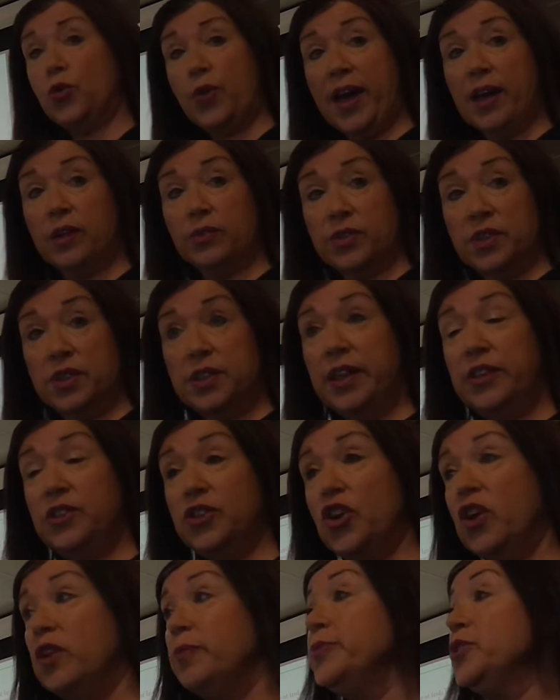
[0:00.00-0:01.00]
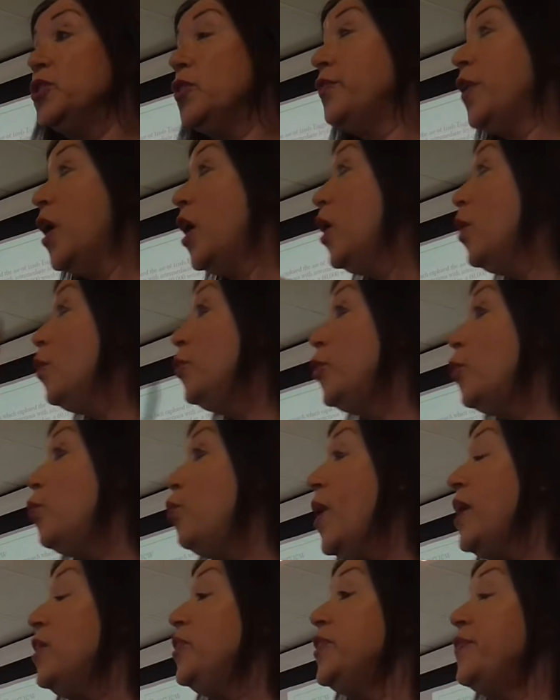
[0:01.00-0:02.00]
grounds in terms of the
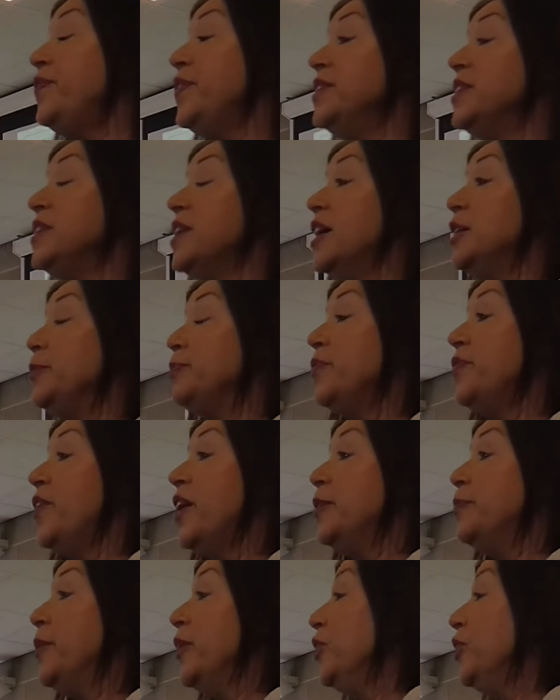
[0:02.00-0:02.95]
wealth of insights provided